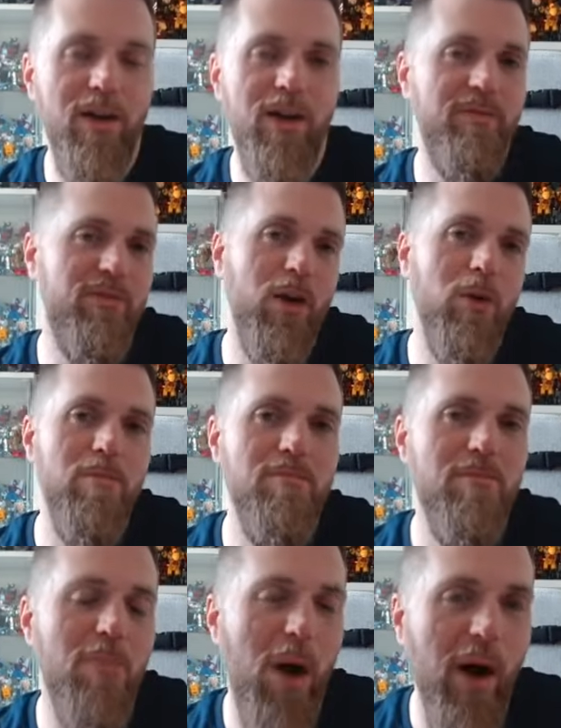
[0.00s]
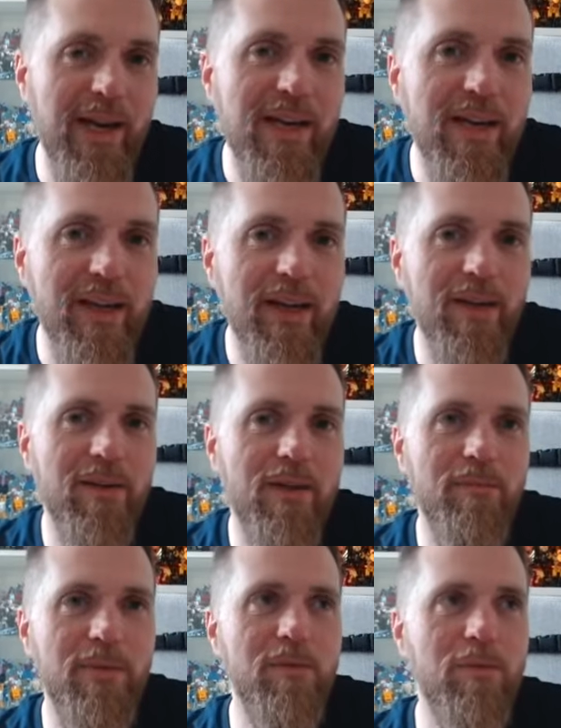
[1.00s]
I don't mind it.
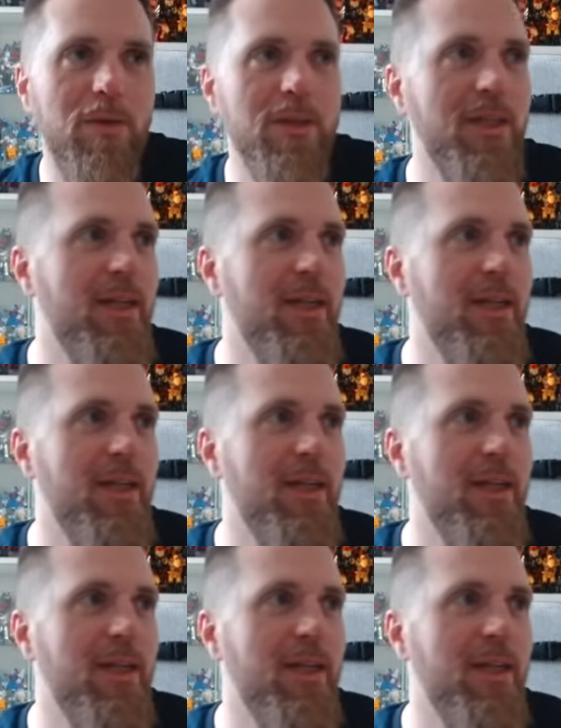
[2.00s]
But wasn't